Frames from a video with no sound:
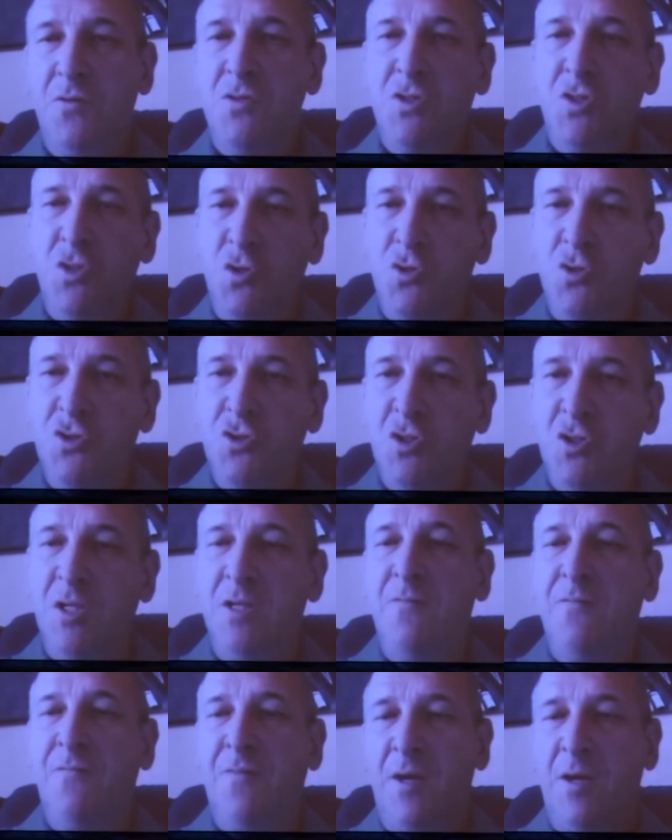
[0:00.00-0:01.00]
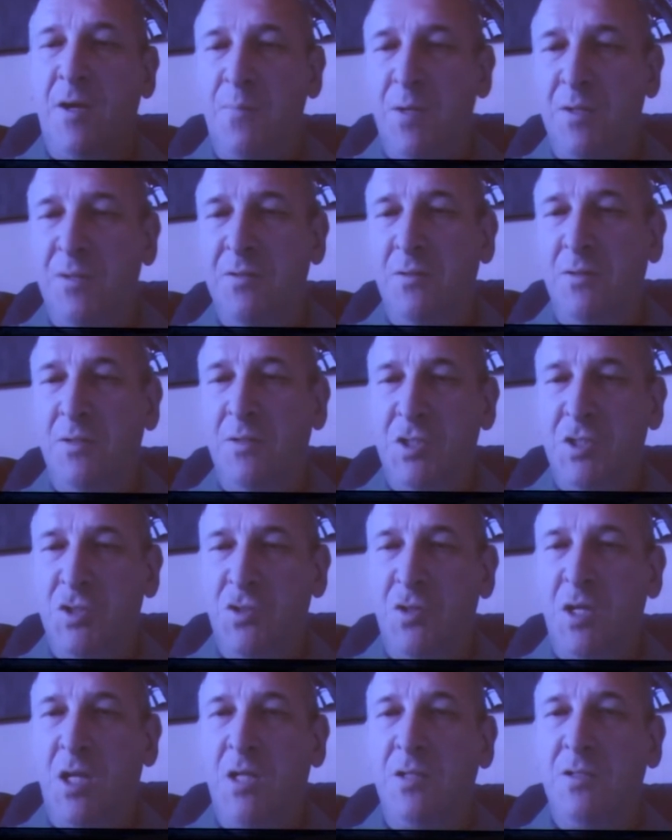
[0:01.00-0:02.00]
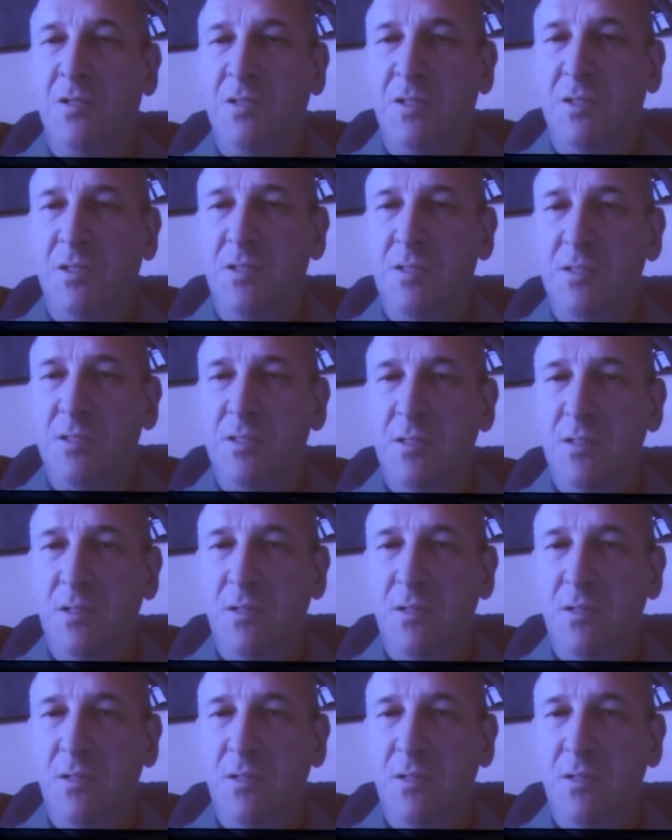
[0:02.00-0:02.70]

social and environmental externalities.